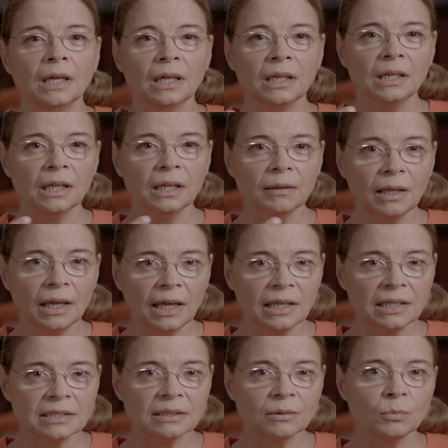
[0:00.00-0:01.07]
And
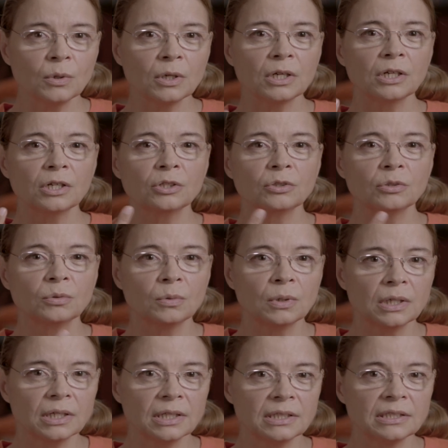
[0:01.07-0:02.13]
as a word or
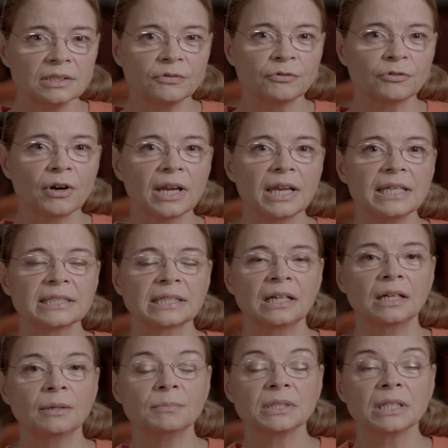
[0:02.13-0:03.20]
words, a phrase
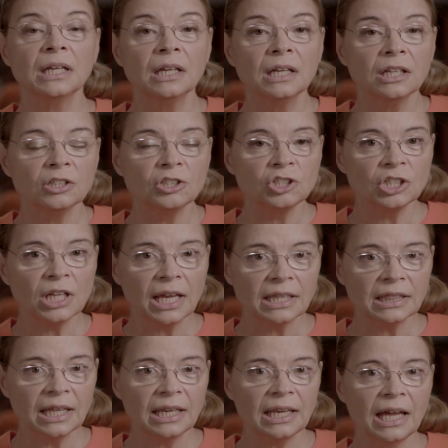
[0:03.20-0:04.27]
comes, check
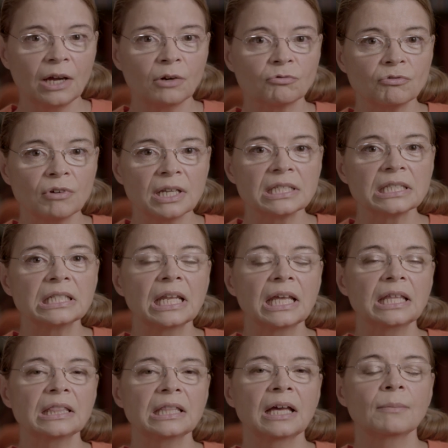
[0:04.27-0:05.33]
that out,
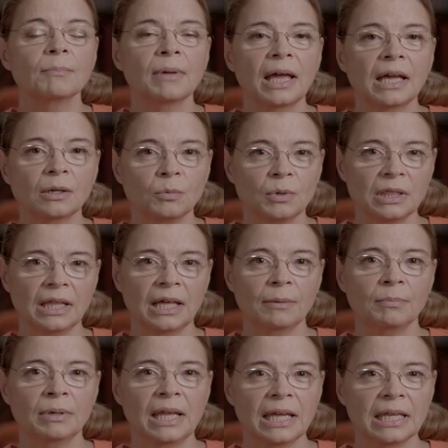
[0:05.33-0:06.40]
resonate that back with
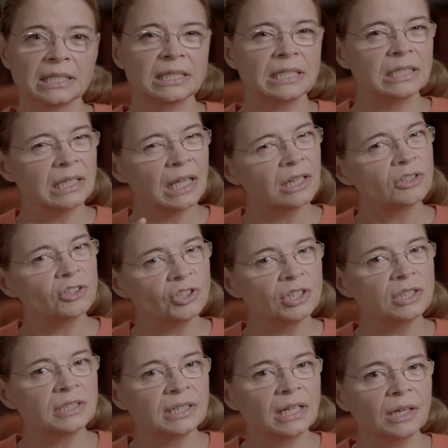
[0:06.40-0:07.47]
that place. Is that
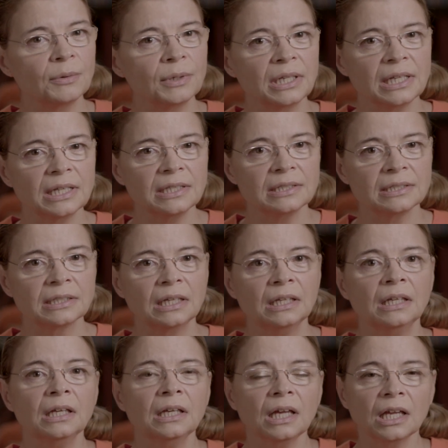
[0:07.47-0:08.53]
just how it is?
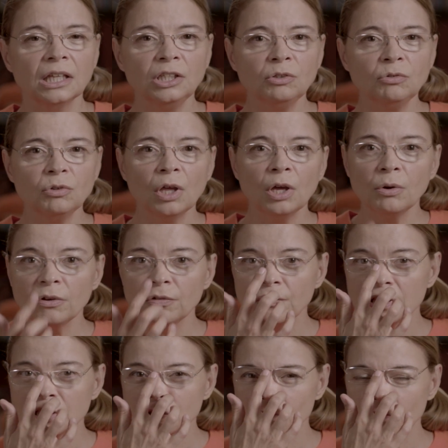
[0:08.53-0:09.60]
And you know if
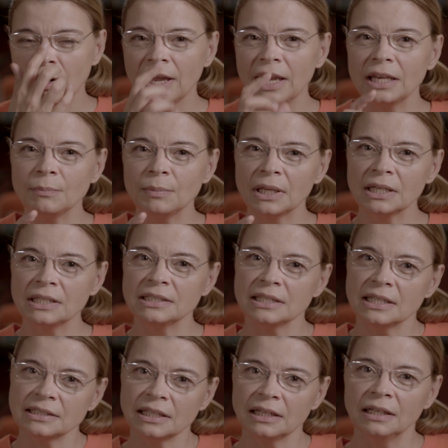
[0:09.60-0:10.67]
it's right because
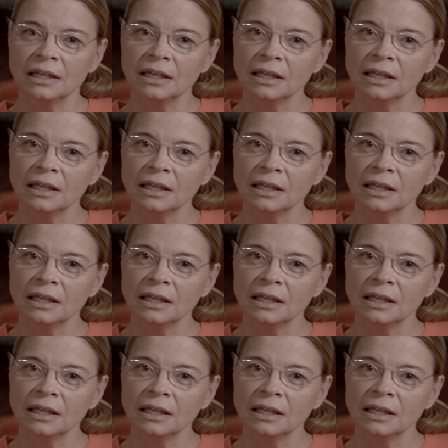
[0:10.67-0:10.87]
there's a